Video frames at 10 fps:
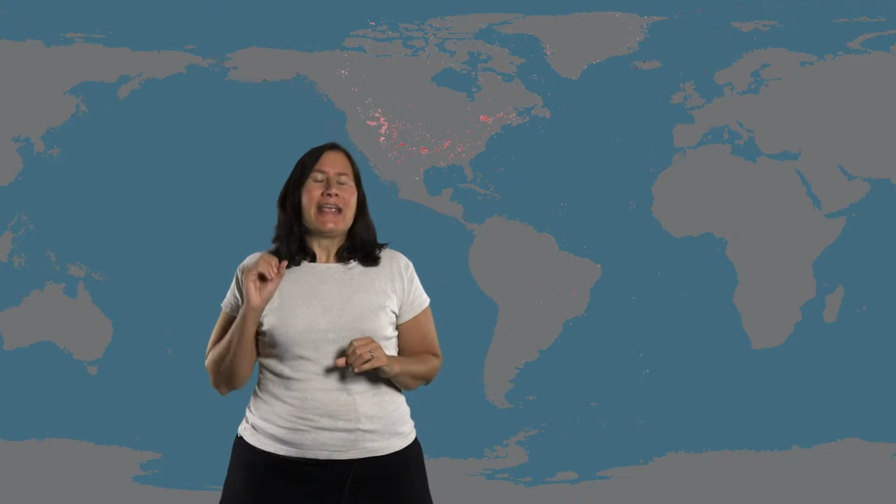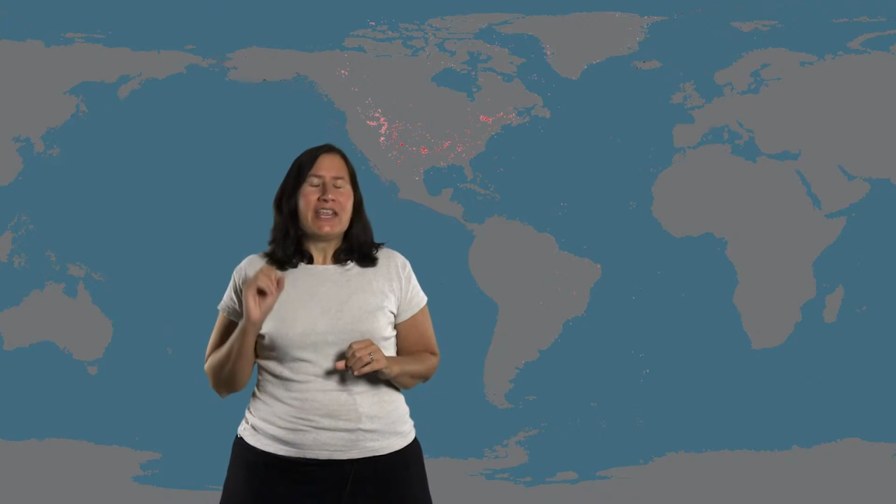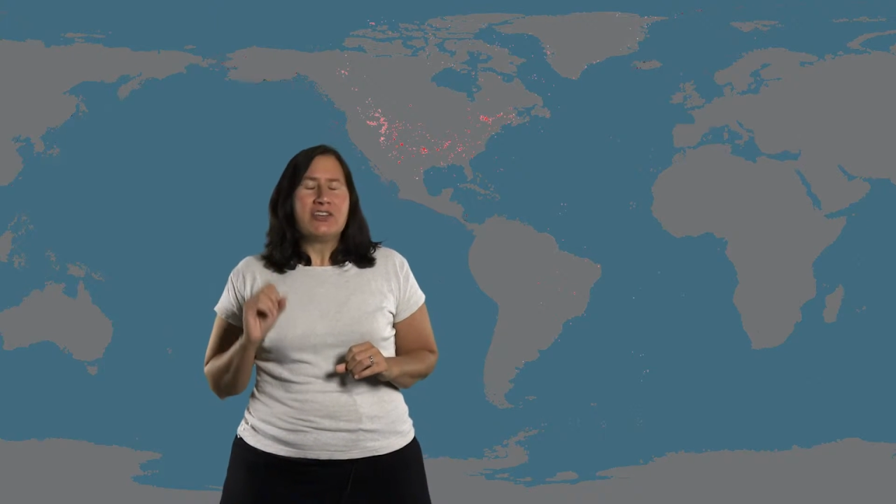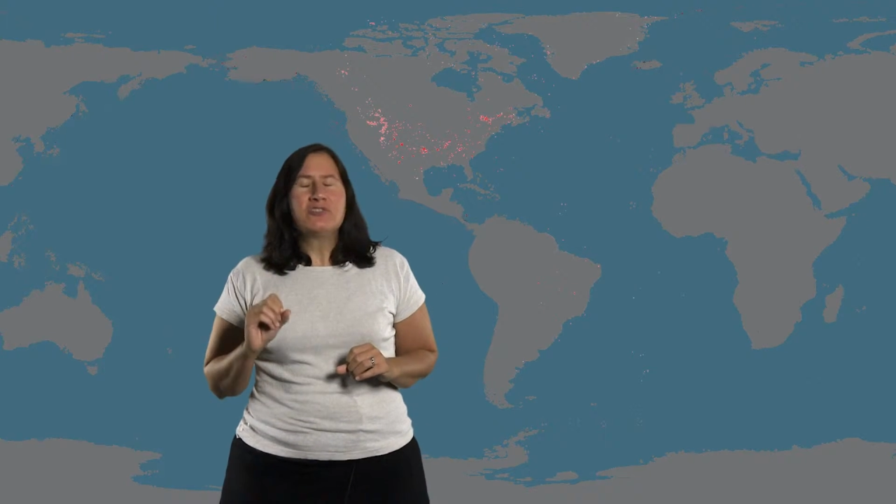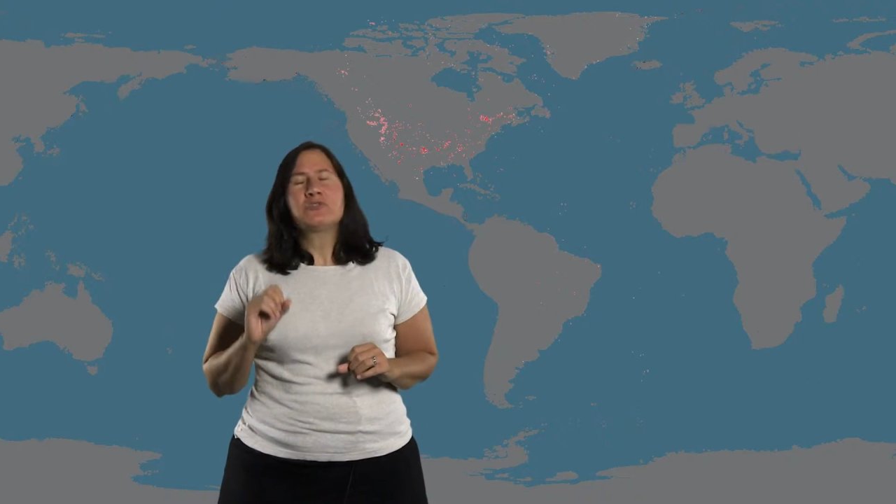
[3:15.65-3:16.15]

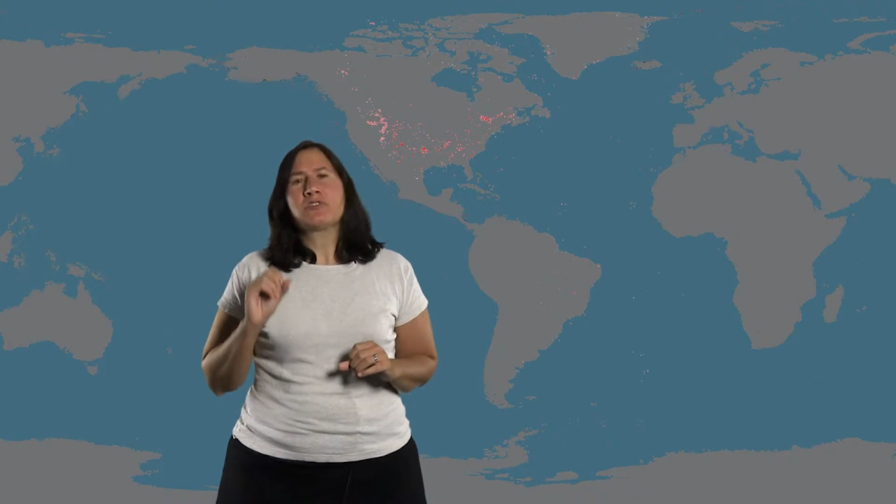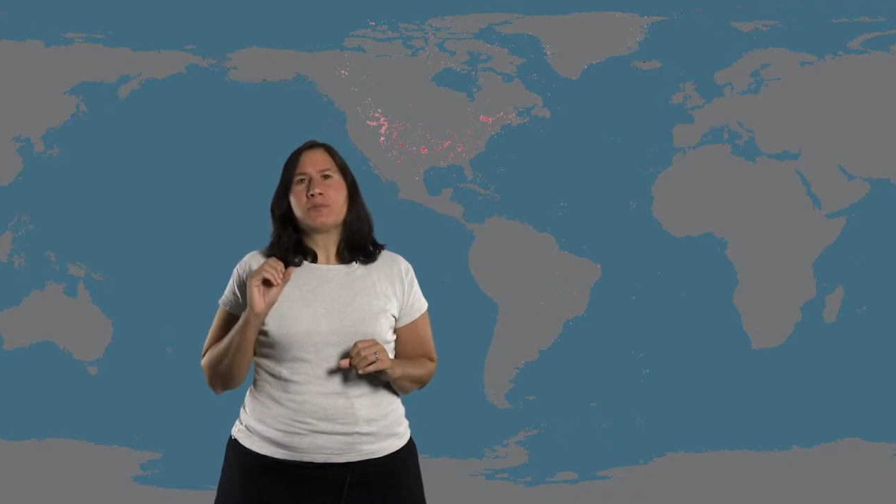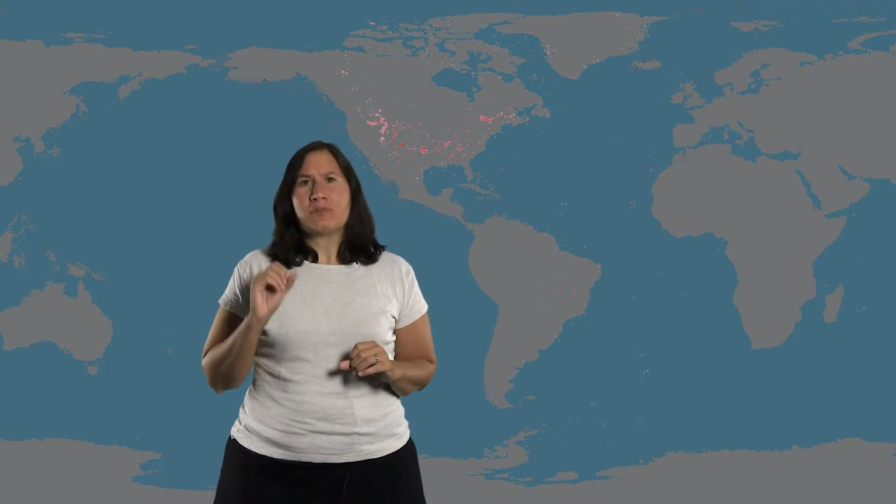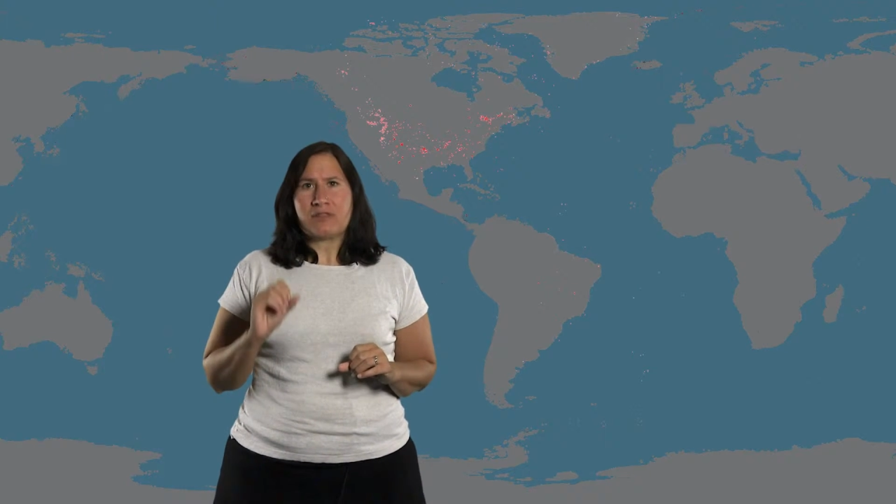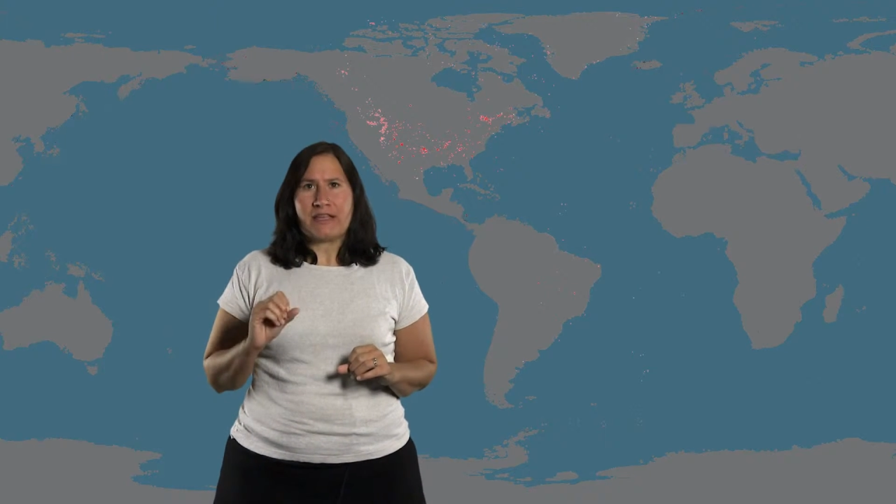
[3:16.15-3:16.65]

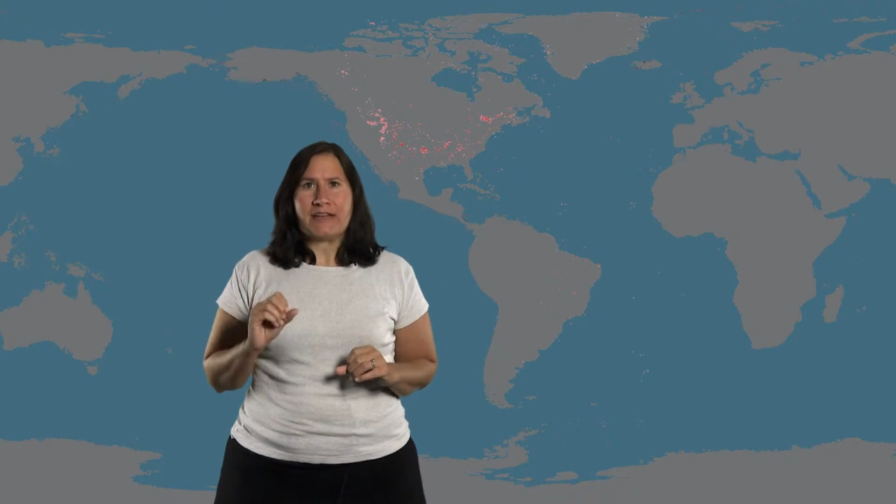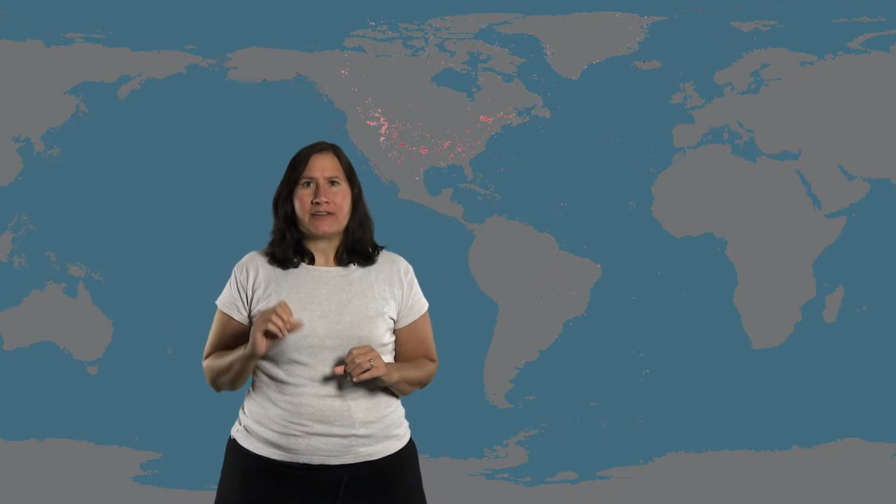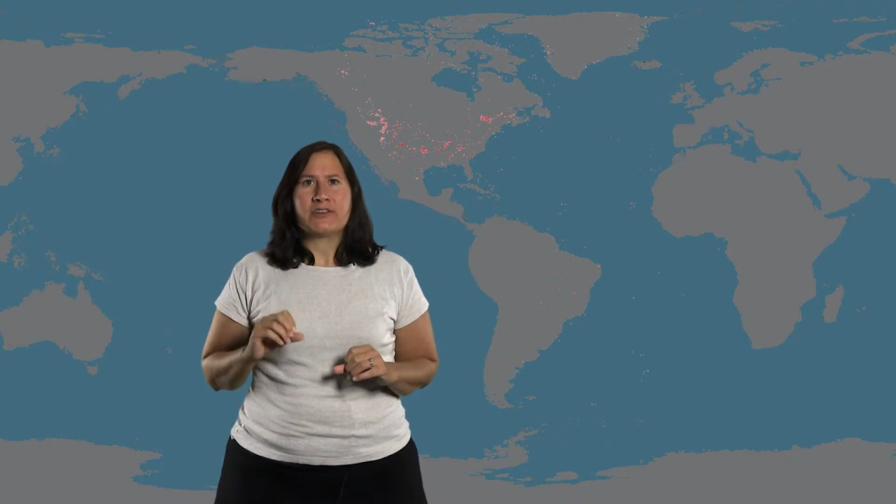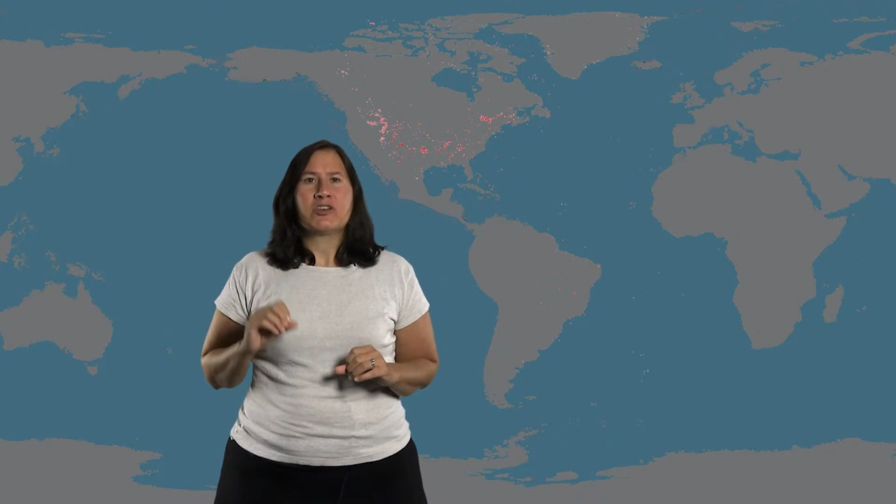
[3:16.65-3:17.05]
intraplate